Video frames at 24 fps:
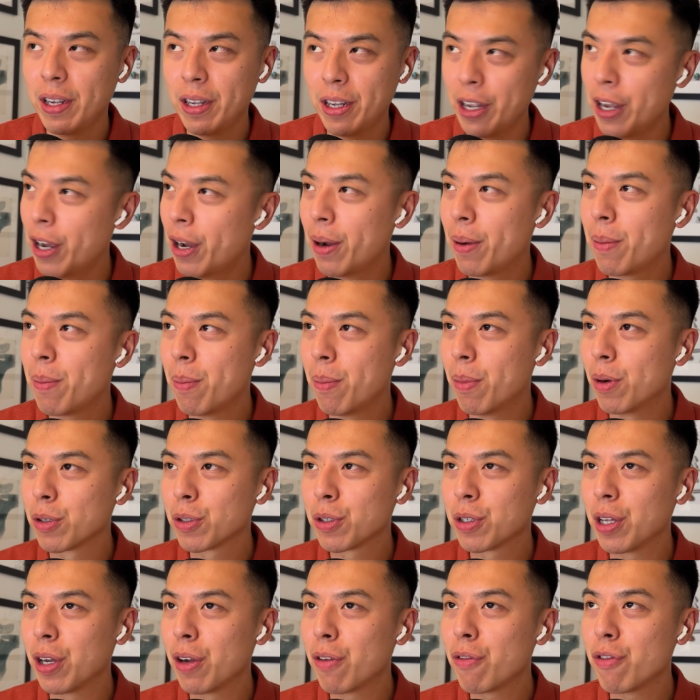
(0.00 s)
Yeah,
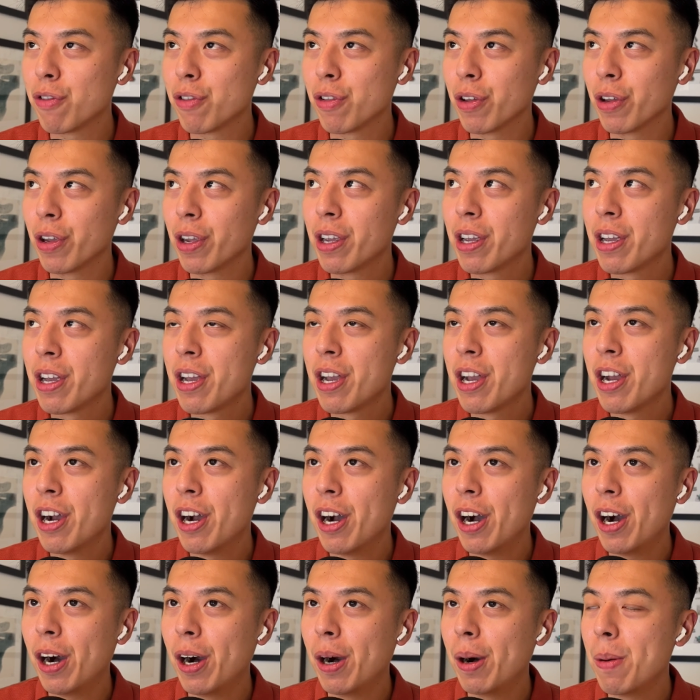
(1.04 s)
most definitely.
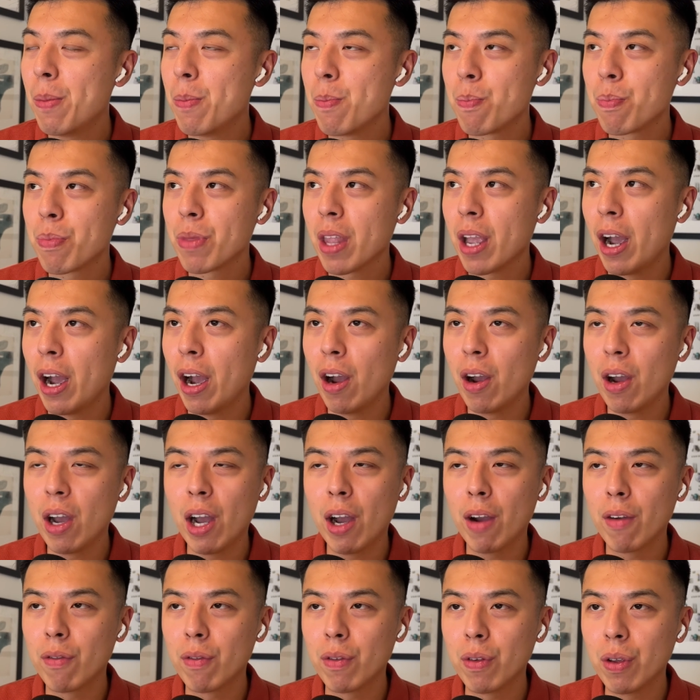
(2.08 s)

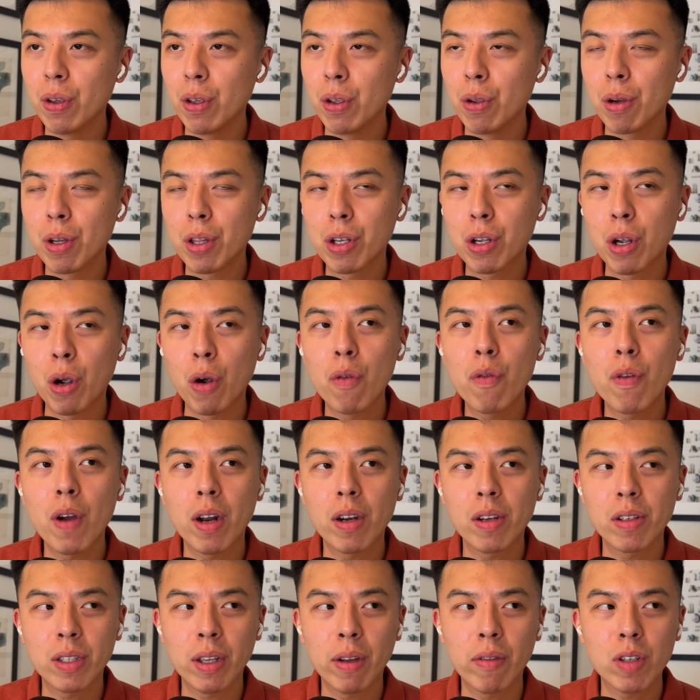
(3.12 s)
Have you and the
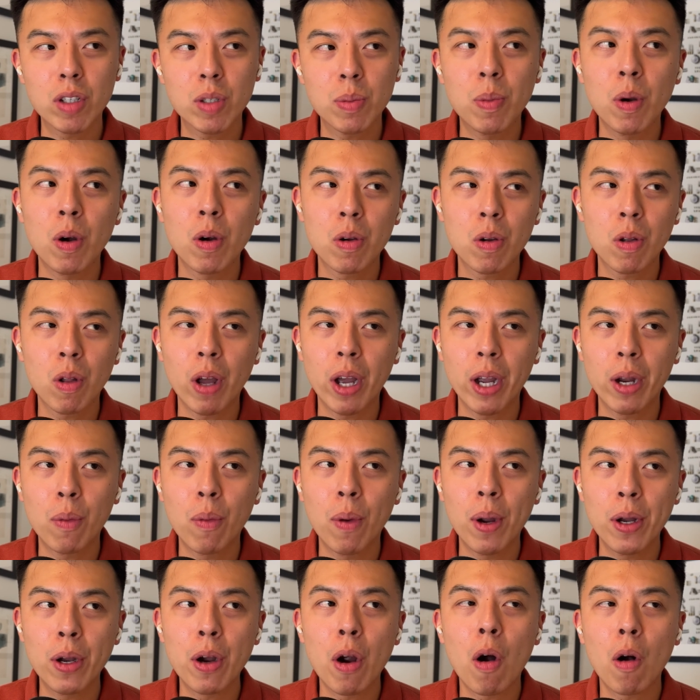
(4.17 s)
co-founders ever spoke like
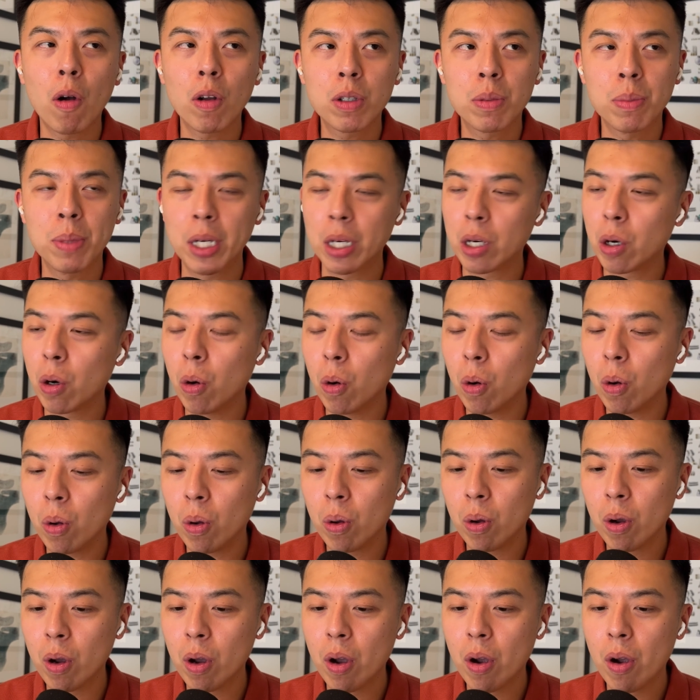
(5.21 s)
what your ultimate
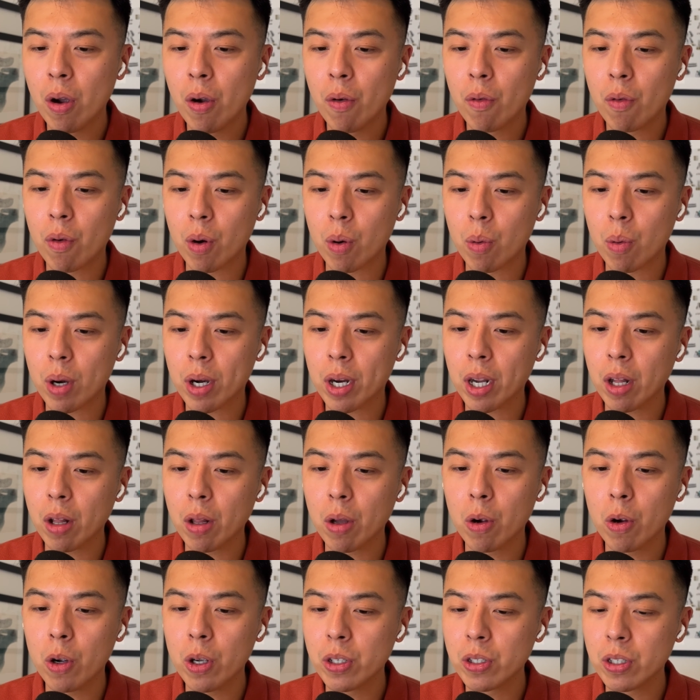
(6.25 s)
goal for
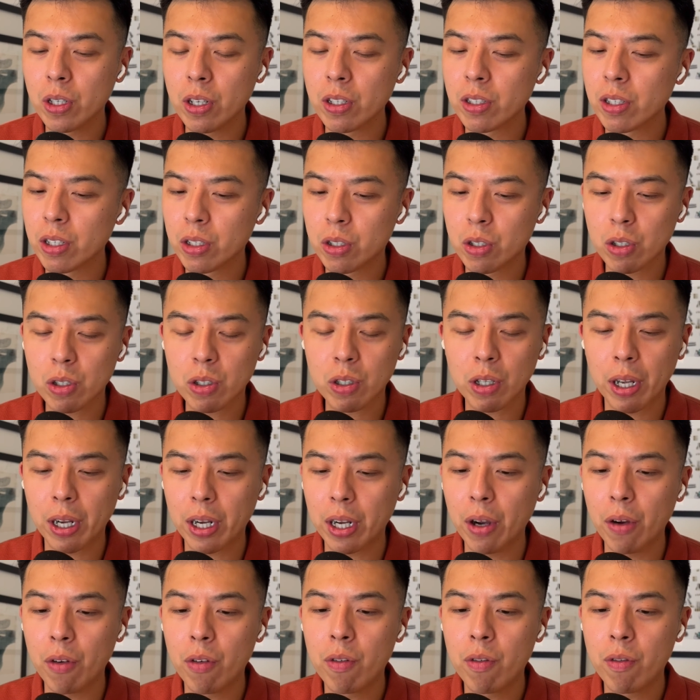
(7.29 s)
Workello is? Is it just
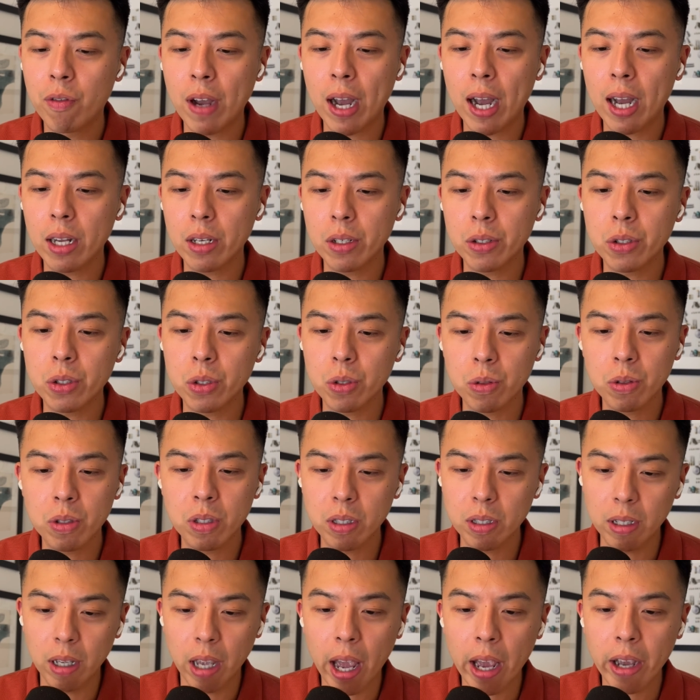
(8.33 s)
like a fat,
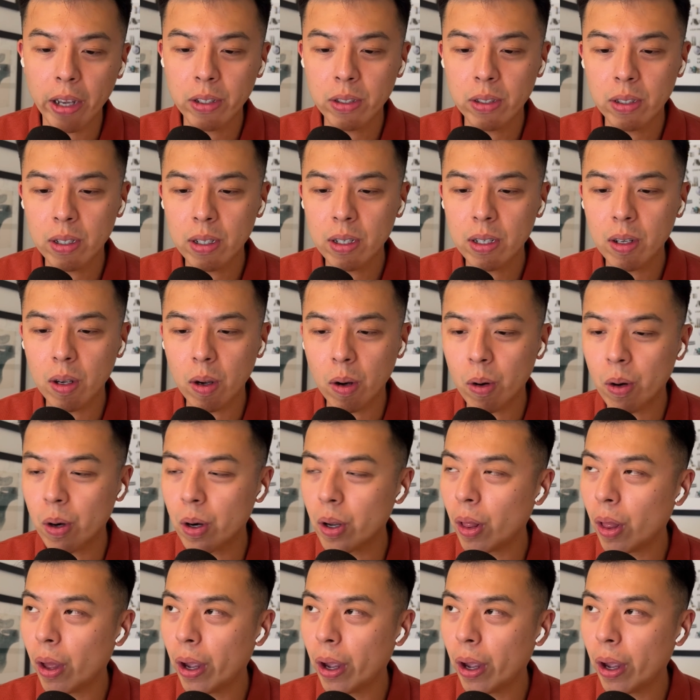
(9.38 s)
juicy exit, or